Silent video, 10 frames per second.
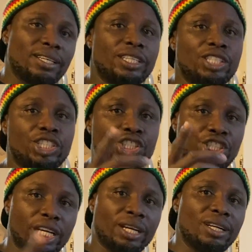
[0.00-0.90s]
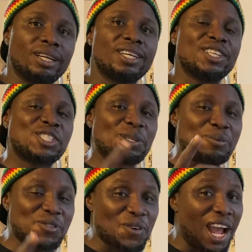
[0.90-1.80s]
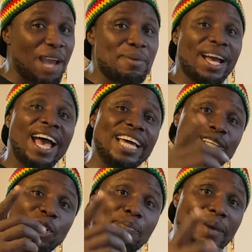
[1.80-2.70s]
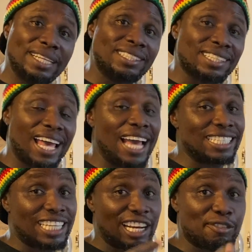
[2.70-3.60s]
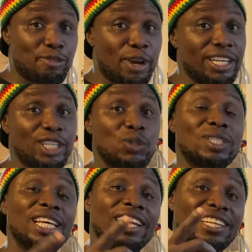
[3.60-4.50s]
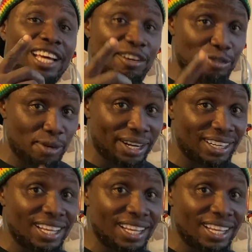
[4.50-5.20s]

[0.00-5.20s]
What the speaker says: share, subscribe, and comment, and tell a friend to tell another friend.